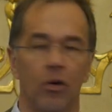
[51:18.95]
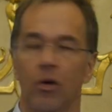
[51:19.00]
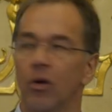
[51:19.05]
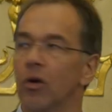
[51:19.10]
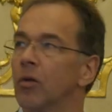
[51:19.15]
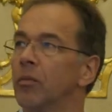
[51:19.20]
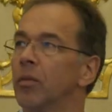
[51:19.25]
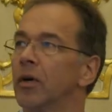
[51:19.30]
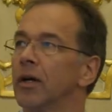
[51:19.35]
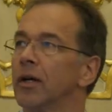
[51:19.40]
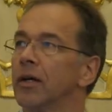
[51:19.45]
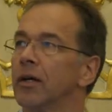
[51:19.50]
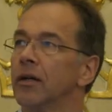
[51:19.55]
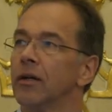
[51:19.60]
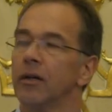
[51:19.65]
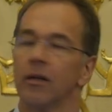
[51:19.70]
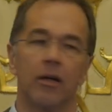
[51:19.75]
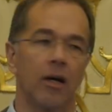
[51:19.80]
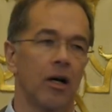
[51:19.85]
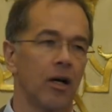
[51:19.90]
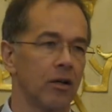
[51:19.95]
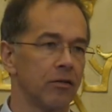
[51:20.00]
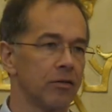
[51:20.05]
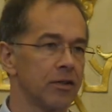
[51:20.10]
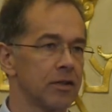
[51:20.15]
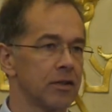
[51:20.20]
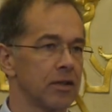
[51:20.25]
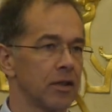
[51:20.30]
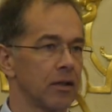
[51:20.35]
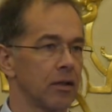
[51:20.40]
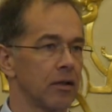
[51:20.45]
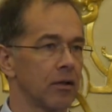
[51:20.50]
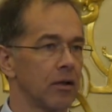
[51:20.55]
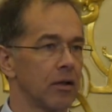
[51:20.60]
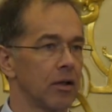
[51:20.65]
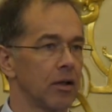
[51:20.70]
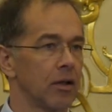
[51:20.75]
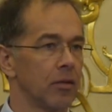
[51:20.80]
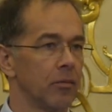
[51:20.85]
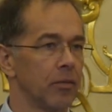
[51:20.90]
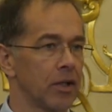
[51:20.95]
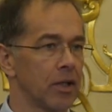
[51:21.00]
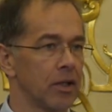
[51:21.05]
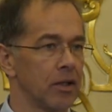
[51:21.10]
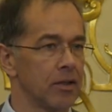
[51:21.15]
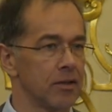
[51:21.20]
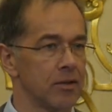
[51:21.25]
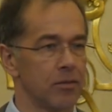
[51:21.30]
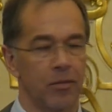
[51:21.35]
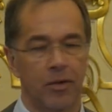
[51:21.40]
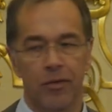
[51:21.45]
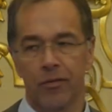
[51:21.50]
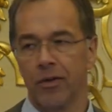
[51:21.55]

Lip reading: or by an harvesting mechanism.